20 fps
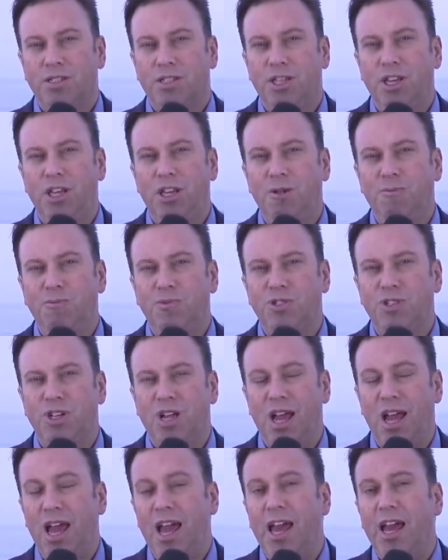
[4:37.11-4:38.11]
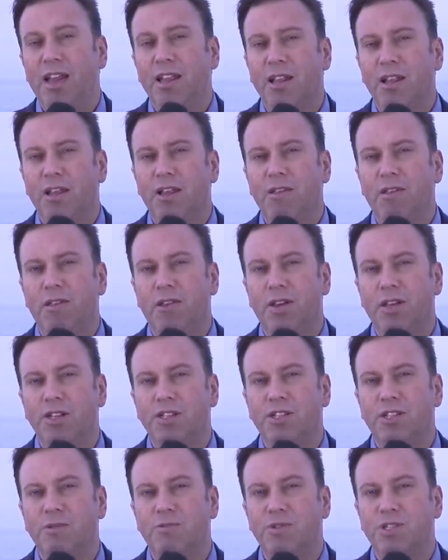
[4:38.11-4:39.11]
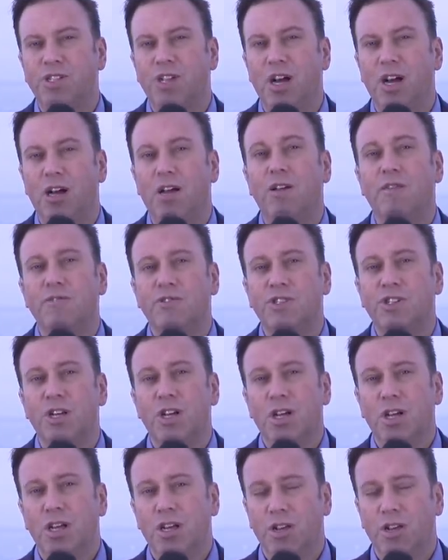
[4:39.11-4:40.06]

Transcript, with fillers: teams handling things themselves.